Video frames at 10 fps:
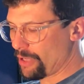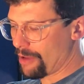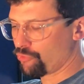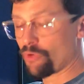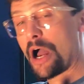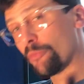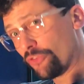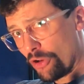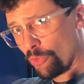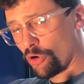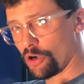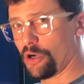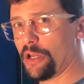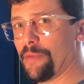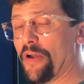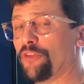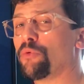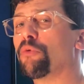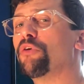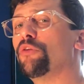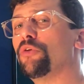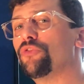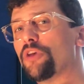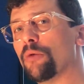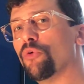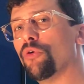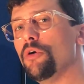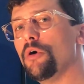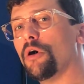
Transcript: We have ribosomal RNA. That's where we're going to assemble